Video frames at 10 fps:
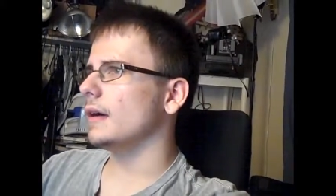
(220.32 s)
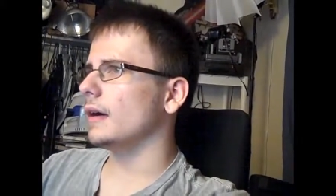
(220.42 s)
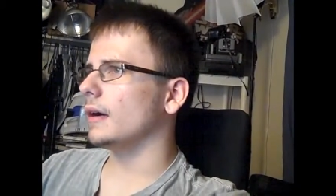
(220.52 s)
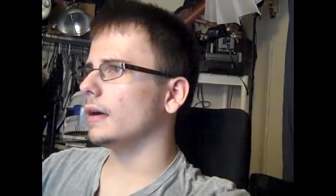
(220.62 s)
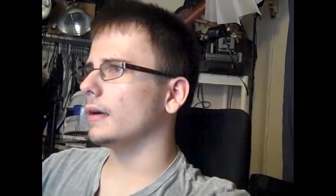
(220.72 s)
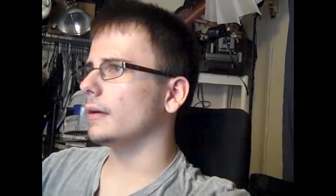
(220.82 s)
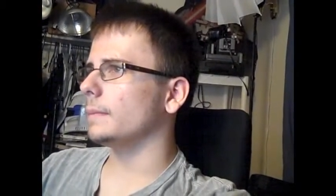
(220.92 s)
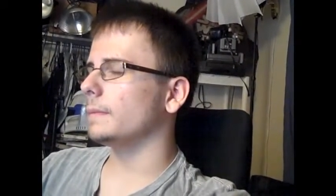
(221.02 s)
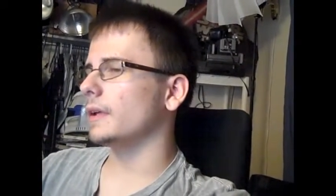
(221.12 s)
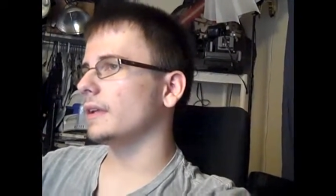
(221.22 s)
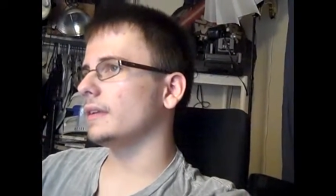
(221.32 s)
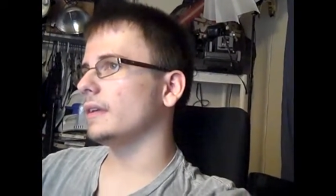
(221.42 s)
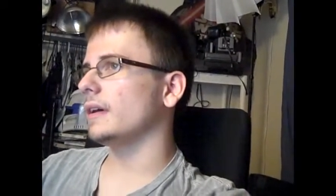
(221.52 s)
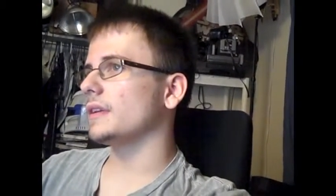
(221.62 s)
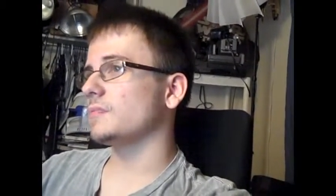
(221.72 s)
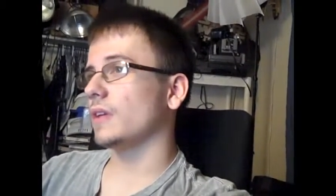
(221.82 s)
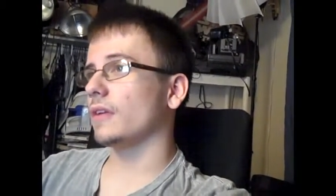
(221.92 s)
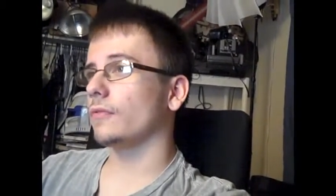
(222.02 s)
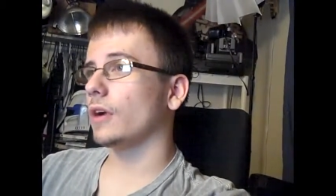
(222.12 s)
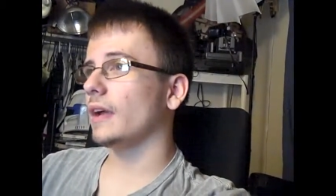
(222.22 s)
Uh, but uh, speaking
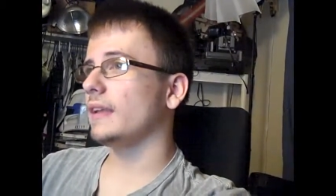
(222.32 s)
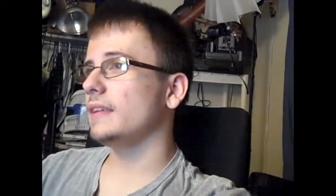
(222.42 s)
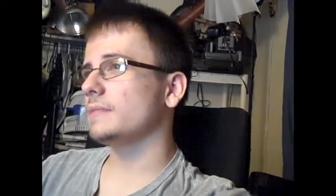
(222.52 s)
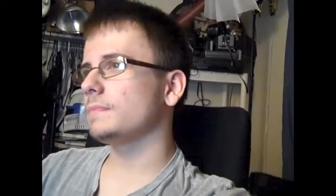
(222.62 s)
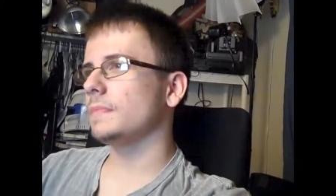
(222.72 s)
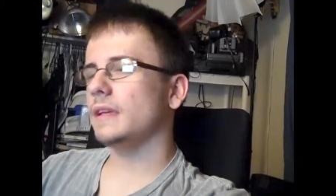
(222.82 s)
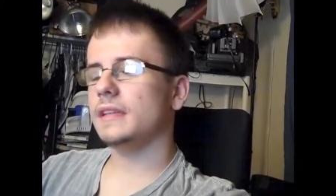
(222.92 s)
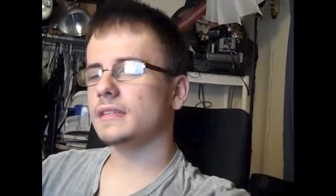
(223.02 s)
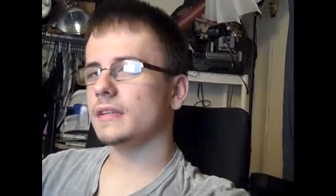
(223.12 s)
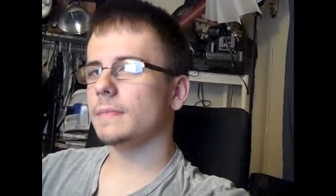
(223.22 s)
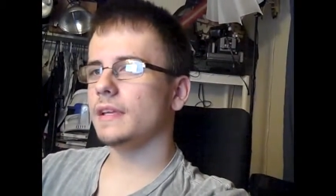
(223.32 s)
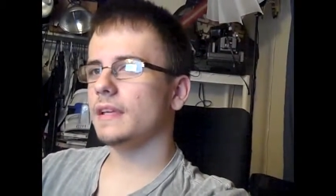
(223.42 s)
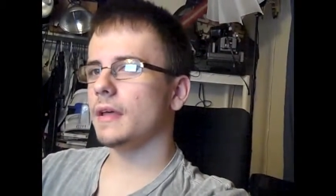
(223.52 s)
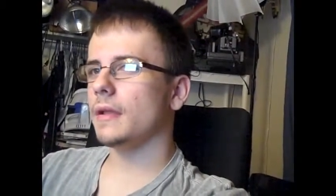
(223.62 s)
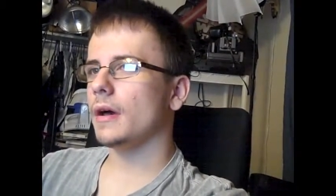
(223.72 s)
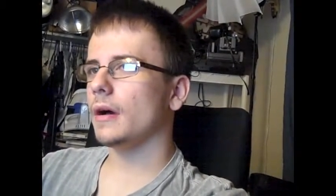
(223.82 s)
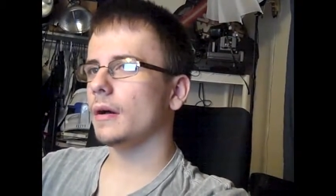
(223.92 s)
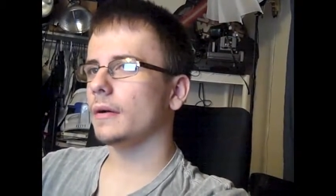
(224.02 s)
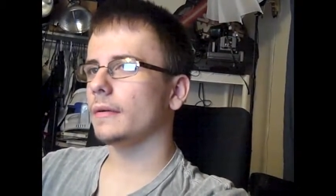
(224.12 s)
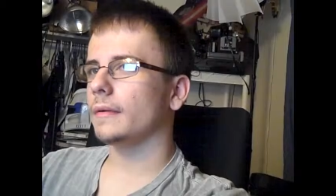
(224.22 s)
of Ryan, he's he's going to be in
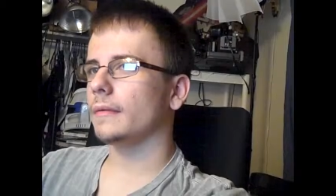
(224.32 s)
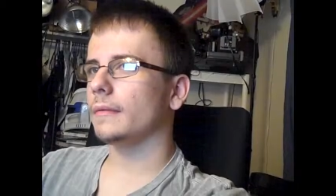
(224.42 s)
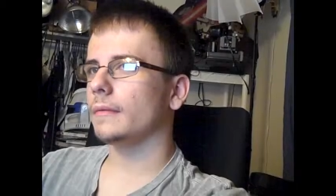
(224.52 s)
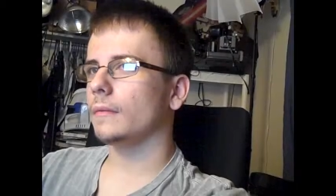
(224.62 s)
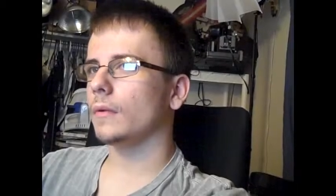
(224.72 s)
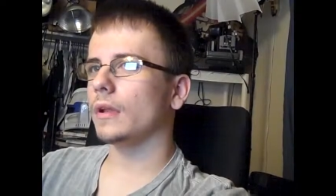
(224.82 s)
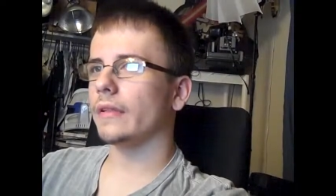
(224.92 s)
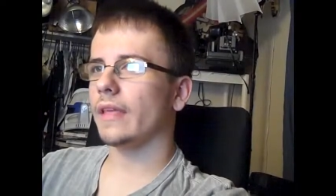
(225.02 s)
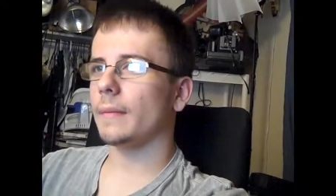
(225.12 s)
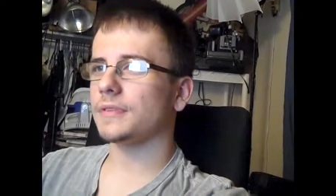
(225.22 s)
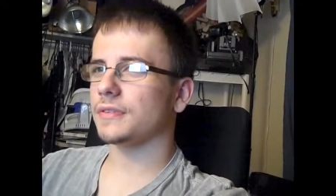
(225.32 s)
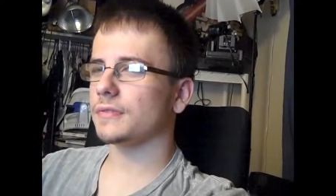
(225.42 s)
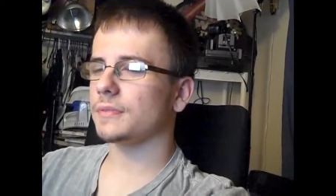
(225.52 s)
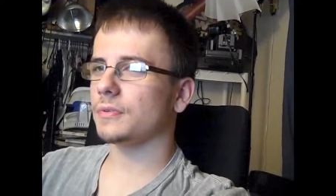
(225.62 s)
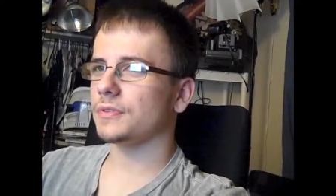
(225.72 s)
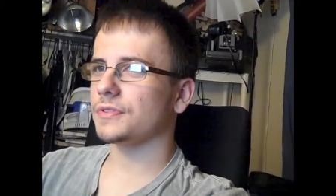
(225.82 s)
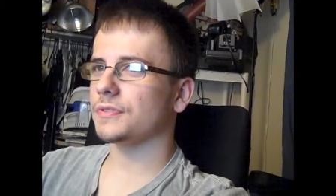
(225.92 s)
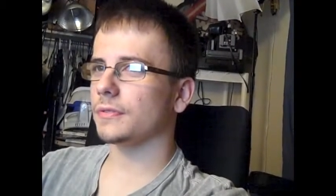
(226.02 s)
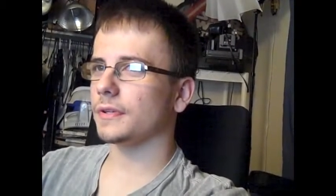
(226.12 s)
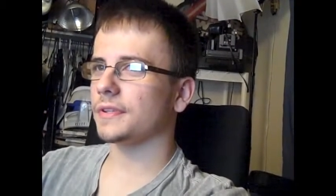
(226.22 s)
uh, one of the episodes of Bolt's
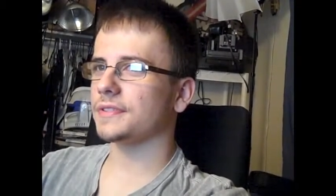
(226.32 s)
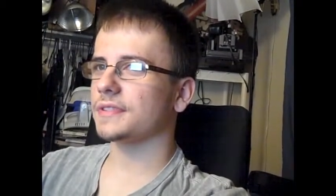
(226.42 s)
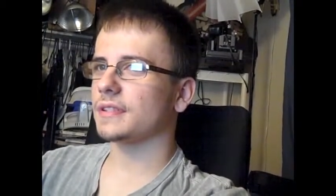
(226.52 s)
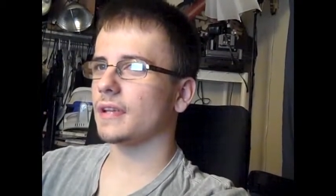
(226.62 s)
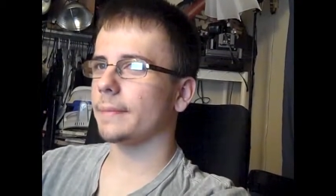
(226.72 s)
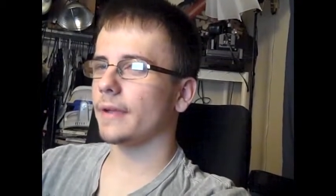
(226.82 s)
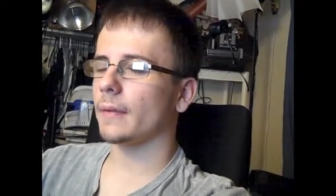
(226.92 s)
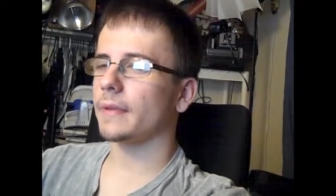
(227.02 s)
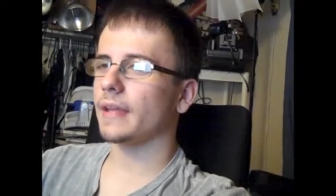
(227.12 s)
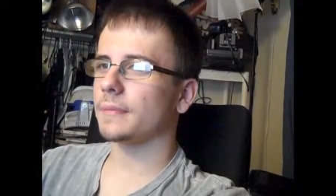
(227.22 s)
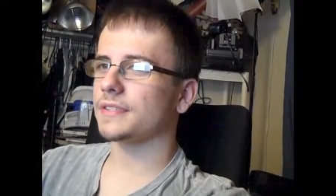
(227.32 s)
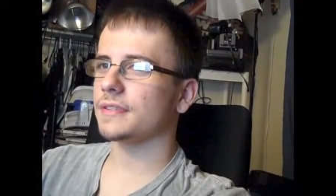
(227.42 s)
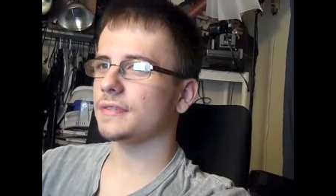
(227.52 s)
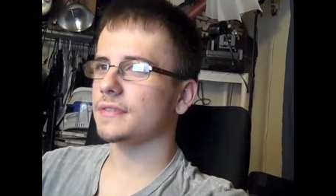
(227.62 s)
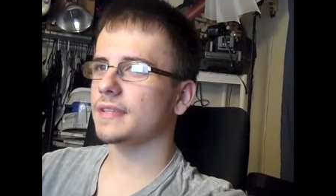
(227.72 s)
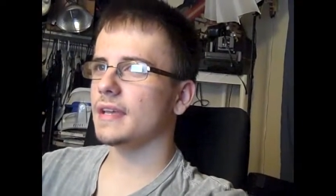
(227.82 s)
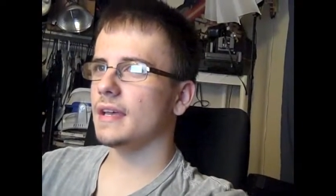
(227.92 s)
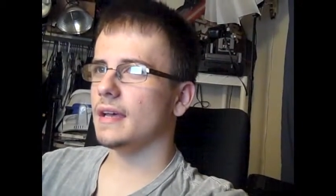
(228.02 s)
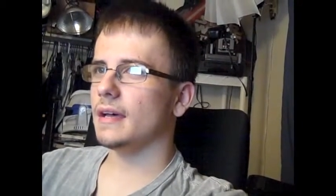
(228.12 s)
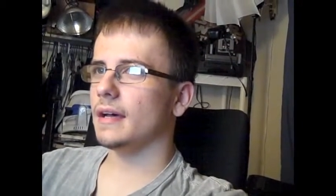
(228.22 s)
tutorials, upcoming episodes.
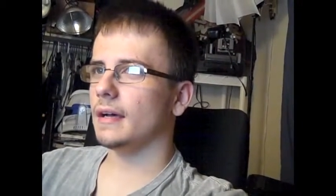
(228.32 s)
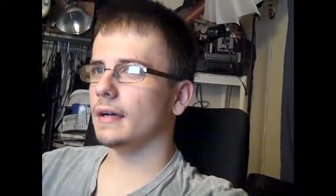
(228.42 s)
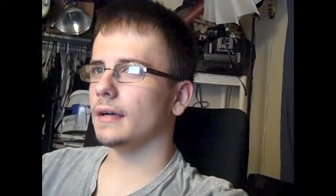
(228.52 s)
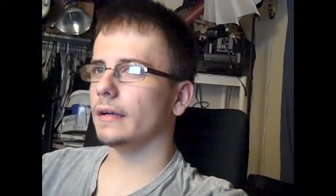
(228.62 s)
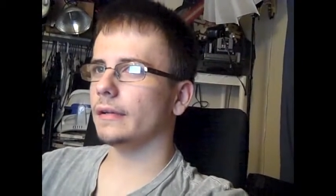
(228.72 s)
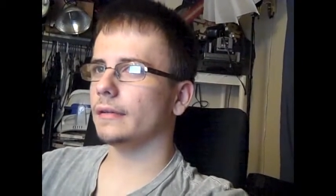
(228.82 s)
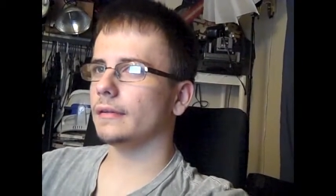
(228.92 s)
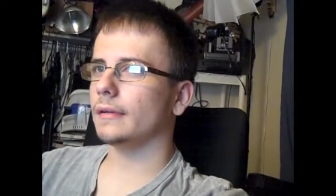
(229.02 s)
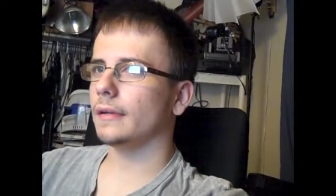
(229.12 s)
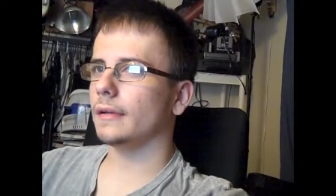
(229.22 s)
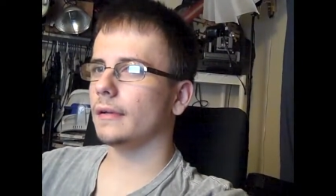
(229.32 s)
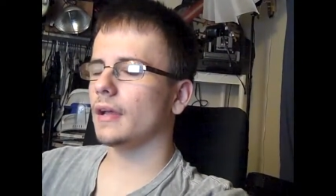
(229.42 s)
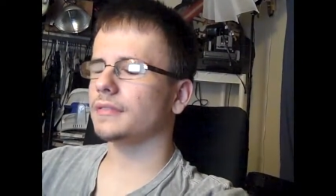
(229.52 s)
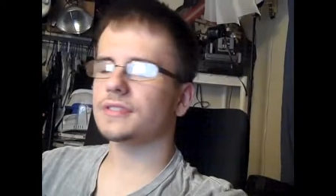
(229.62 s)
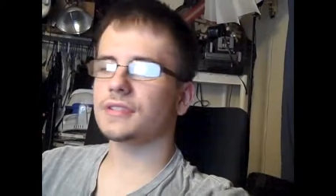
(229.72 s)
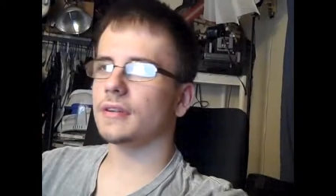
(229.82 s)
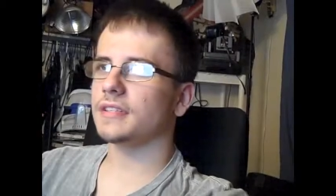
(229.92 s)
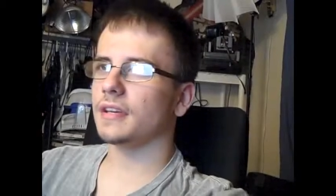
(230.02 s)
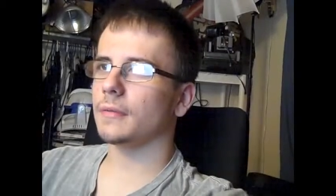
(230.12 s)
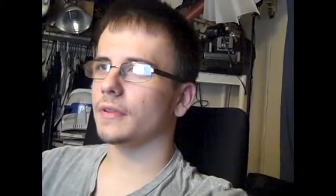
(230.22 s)
Uh, uh, I'll just go ahead and
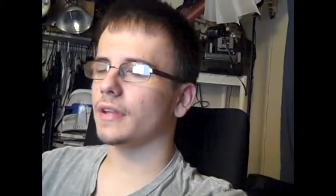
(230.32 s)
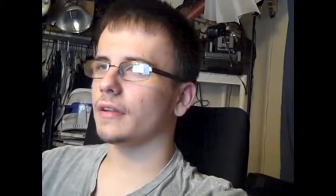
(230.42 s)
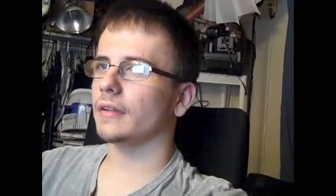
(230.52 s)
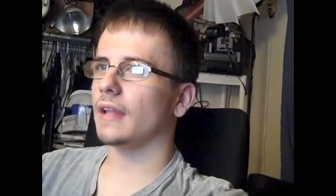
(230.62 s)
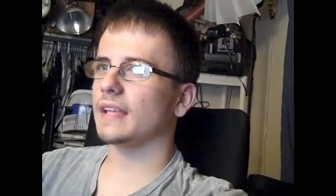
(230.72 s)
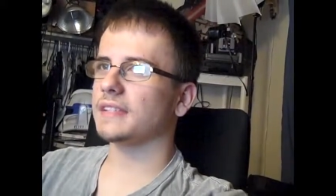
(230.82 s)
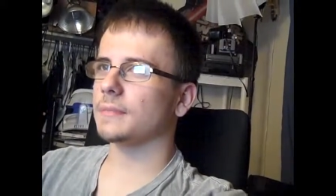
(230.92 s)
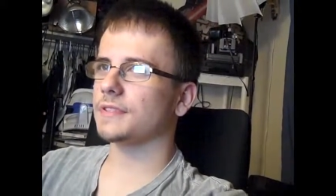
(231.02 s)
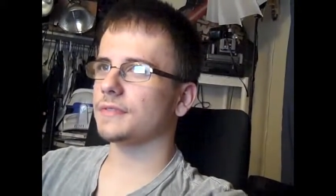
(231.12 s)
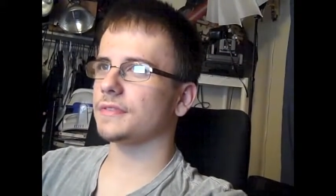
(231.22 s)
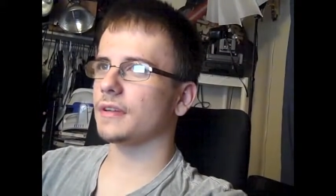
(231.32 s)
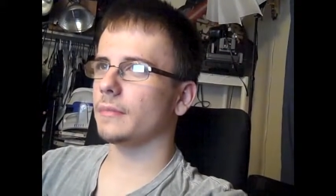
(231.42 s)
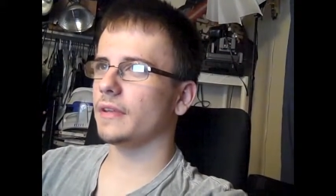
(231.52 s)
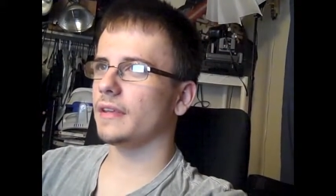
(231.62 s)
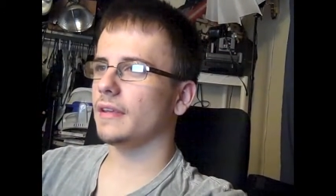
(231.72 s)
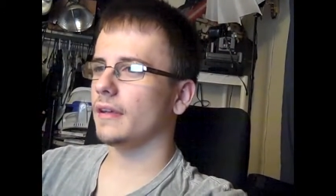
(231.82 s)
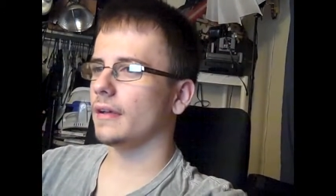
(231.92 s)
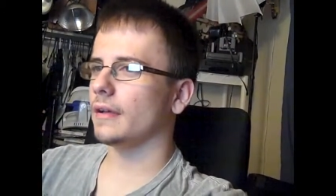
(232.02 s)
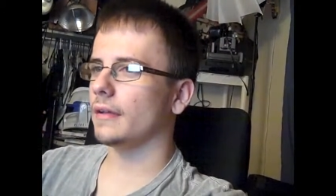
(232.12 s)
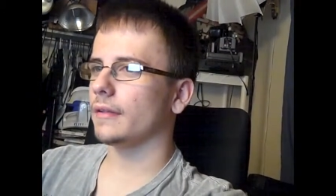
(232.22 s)
tell you what the last episodes are going to be.
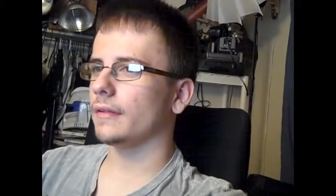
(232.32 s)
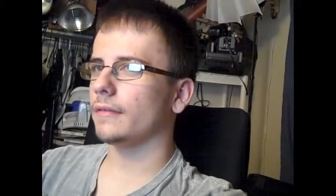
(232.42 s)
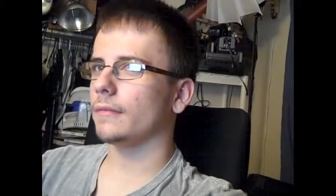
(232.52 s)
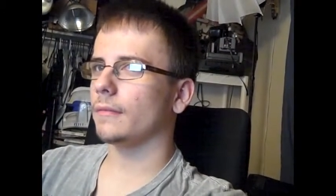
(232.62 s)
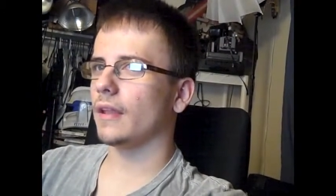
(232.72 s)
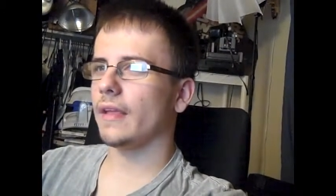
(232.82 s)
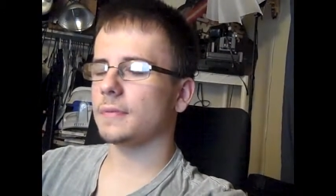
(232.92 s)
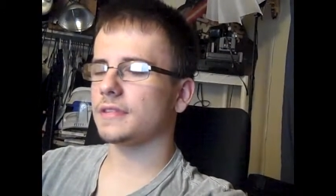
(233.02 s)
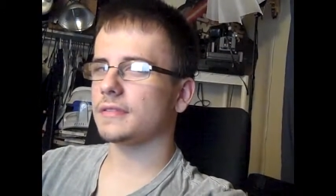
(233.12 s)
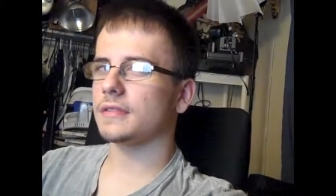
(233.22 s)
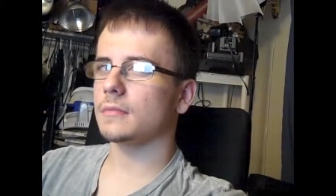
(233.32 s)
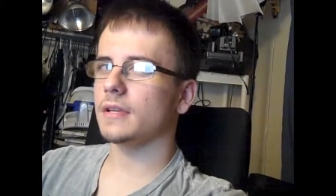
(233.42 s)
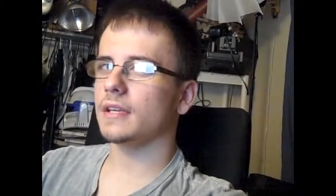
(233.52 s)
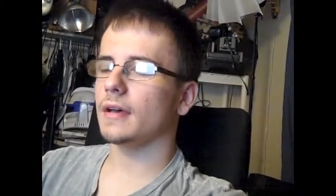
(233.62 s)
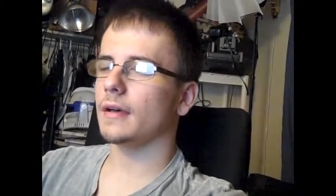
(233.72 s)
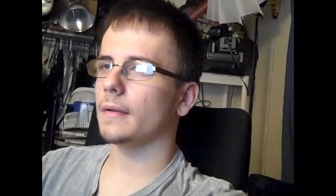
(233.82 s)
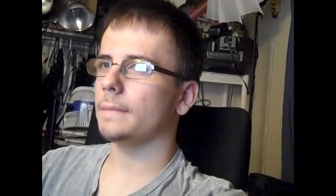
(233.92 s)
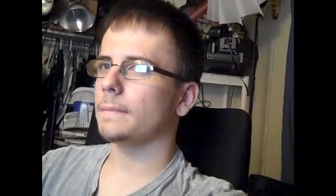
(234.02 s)
The, one of the episodes is going to be a